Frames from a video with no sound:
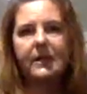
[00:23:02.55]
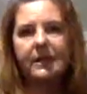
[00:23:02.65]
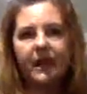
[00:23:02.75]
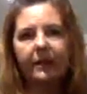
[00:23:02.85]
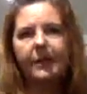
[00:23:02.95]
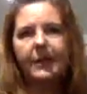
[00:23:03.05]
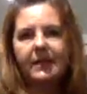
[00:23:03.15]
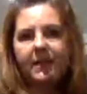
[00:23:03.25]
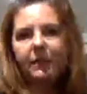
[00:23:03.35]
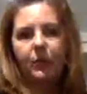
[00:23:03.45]
is done
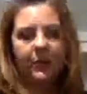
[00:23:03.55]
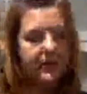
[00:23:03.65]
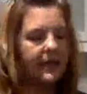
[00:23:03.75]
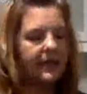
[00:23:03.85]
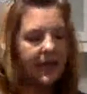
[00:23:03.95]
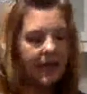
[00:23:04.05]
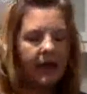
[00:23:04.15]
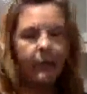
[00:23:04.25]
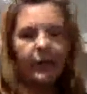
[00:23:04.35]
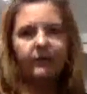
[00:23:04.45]
because I'm doing this on
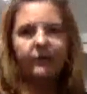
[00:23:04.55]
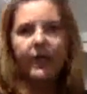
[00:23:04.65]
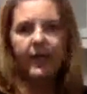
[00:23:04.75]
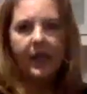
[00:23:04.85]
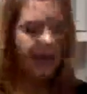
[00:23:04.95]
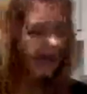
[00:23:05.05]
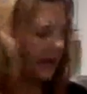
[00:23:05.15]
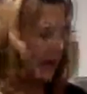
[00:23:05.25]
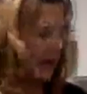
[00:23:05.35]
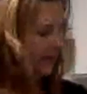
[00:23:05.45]
camera and
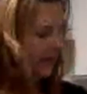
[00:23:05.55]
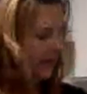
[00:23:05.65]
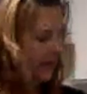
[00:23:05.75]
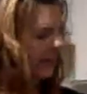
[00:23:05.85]
I, uh, I